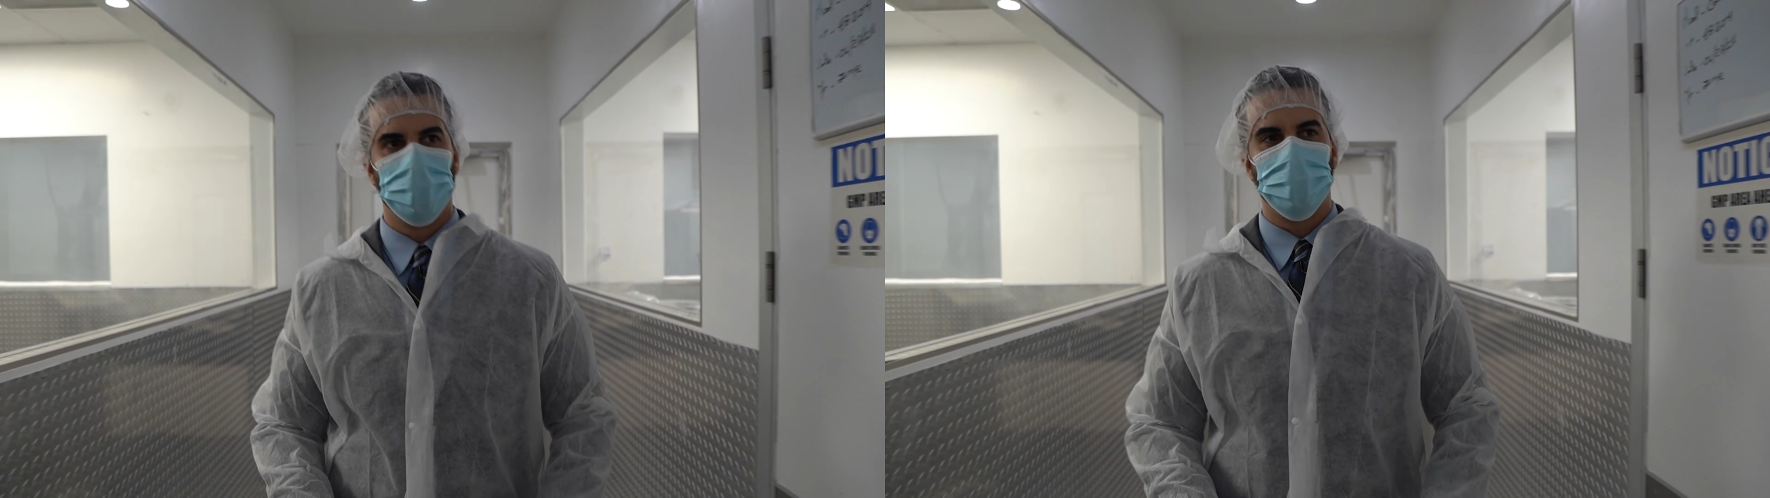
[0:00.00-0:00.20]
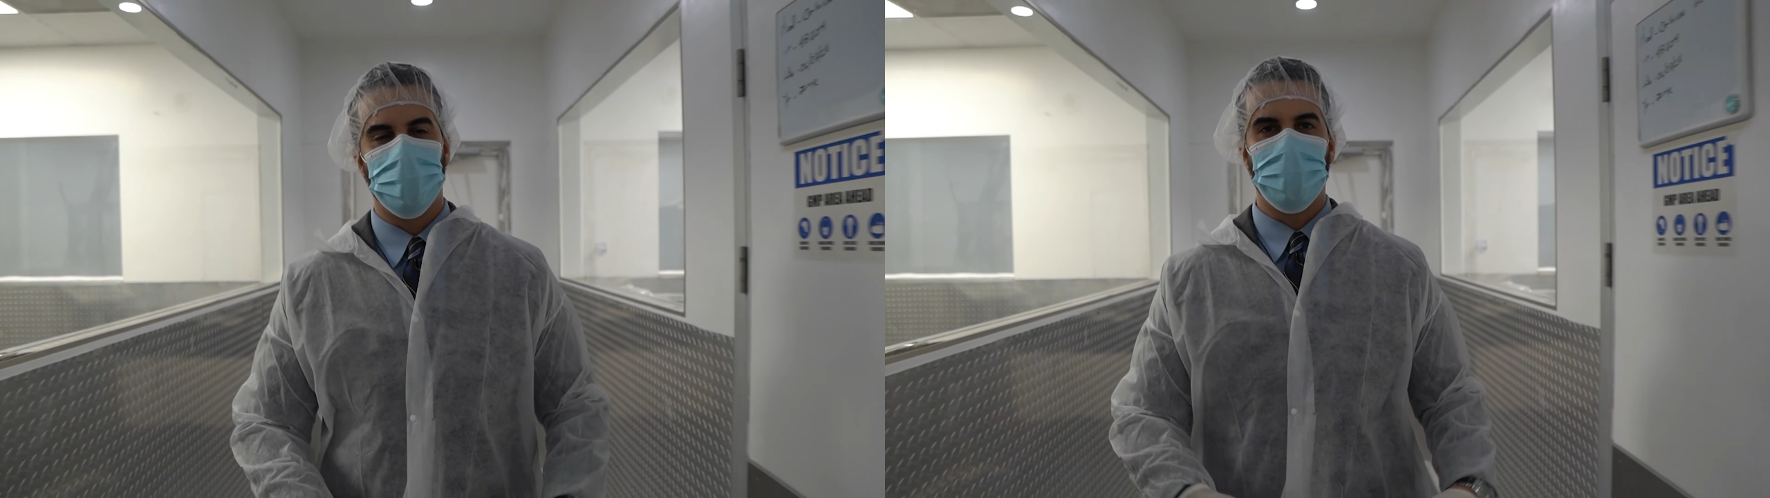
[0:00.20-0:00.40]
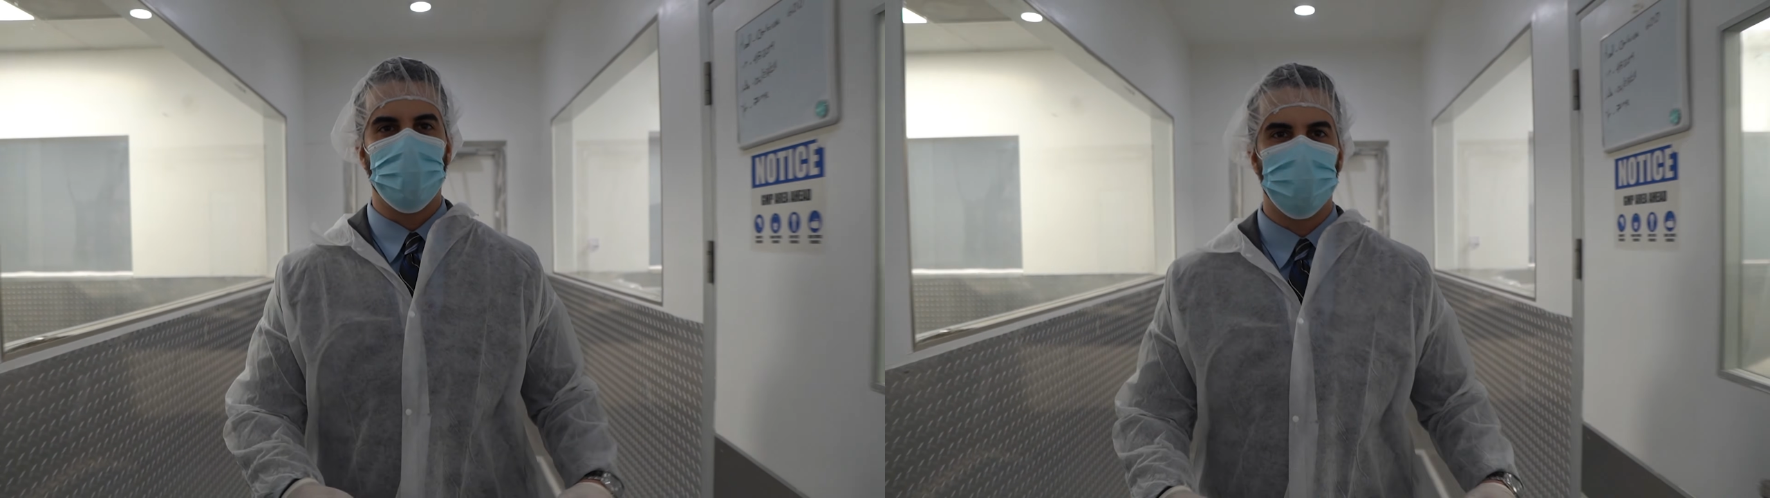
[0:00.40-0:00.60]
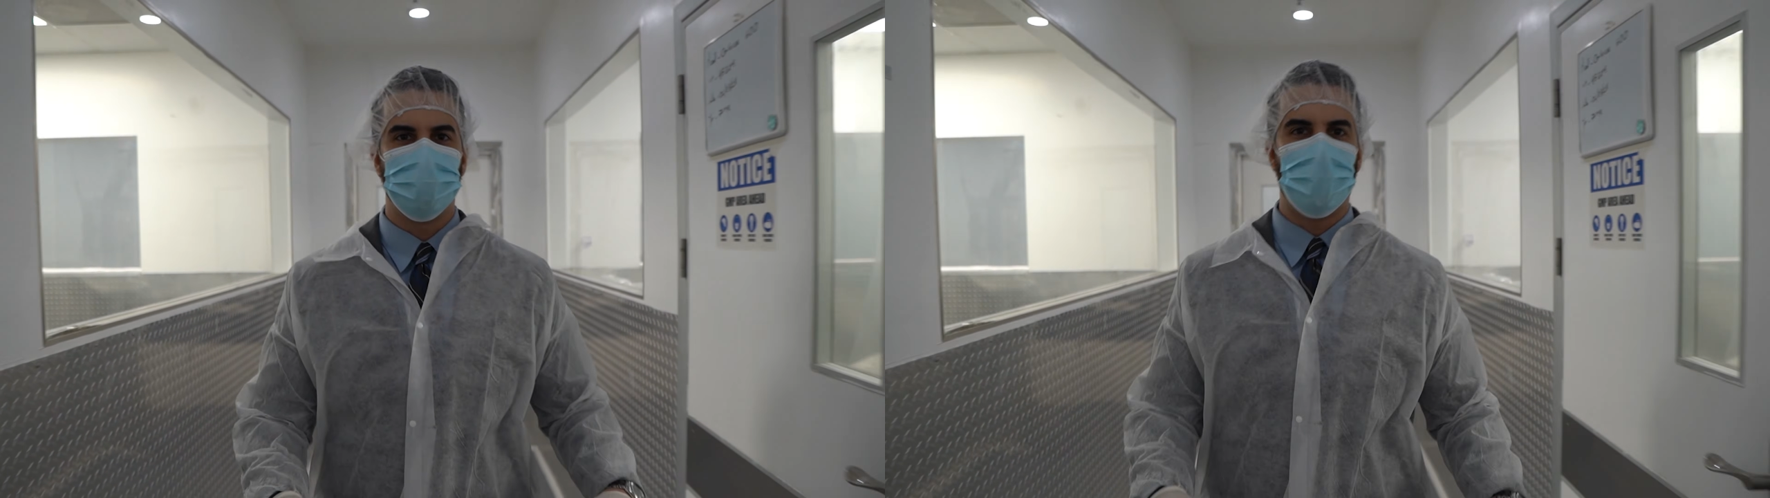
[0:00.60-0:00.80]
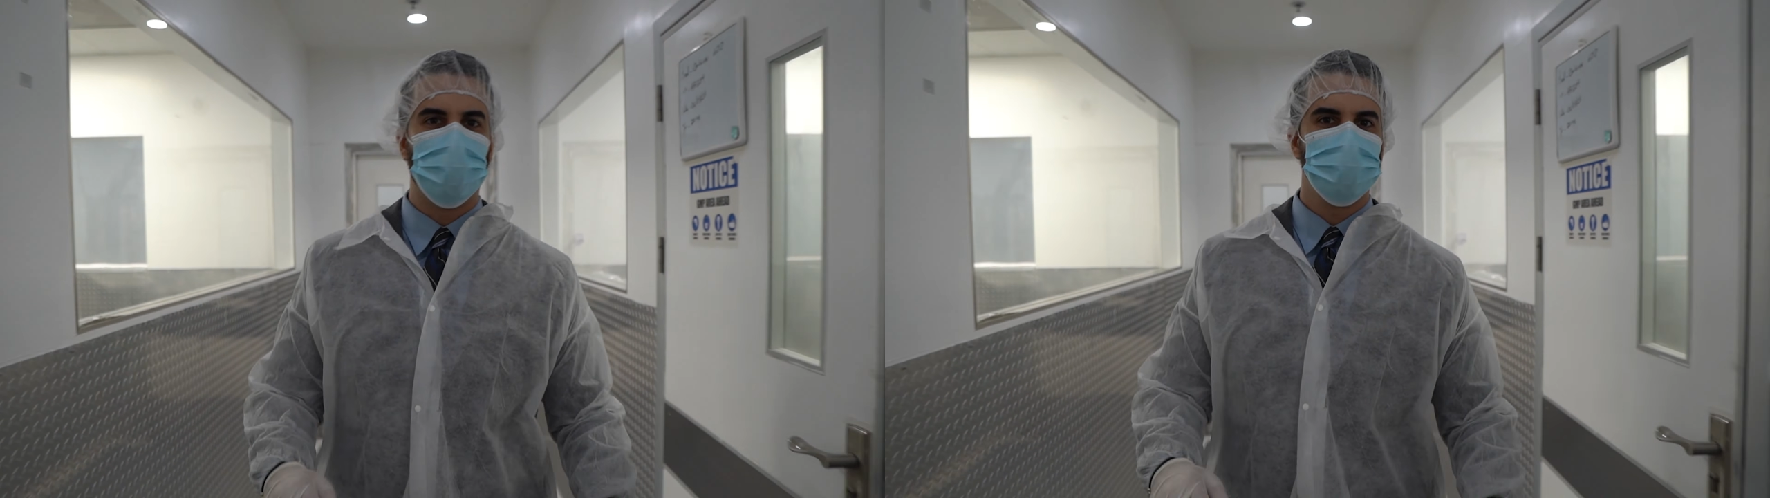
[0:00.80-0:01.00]
We have
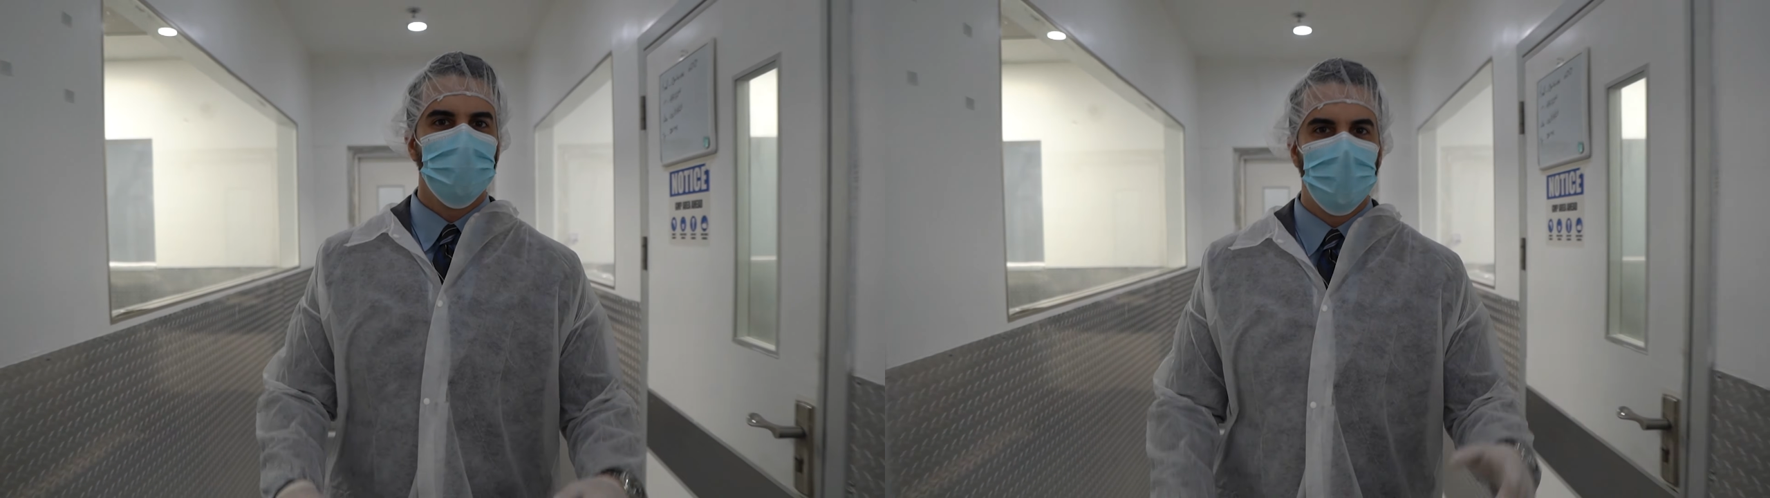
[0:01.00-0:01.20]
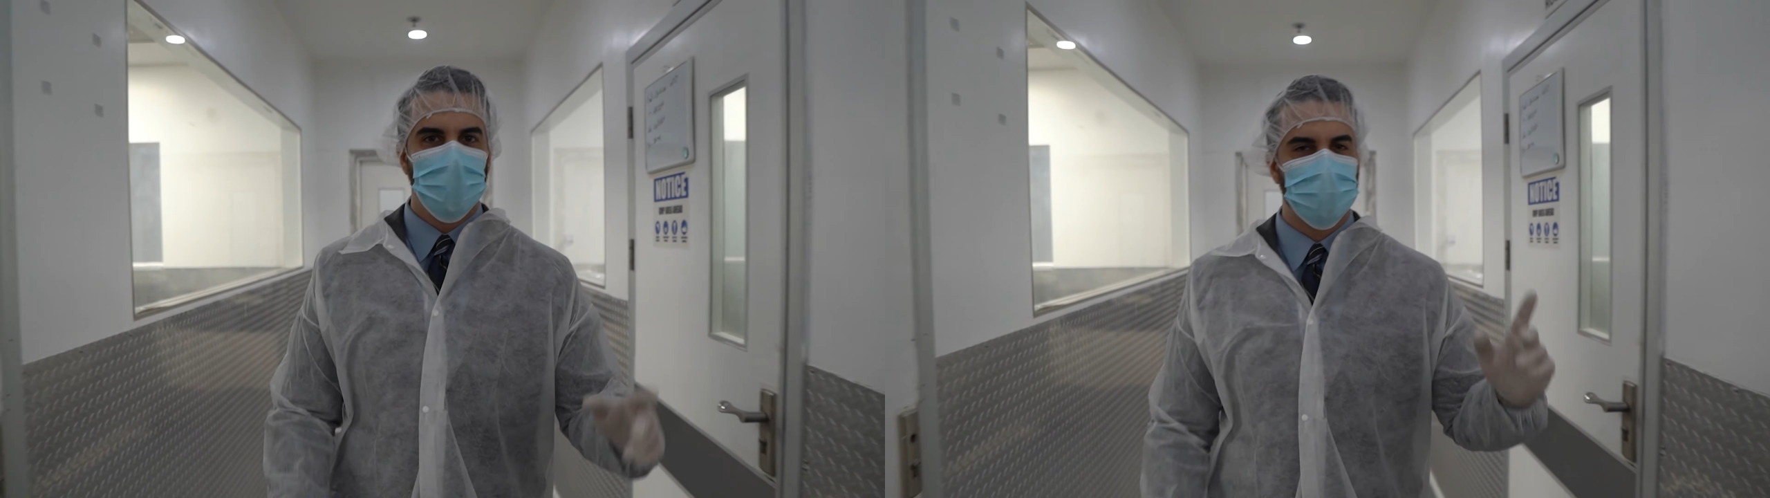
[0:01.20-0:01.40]
about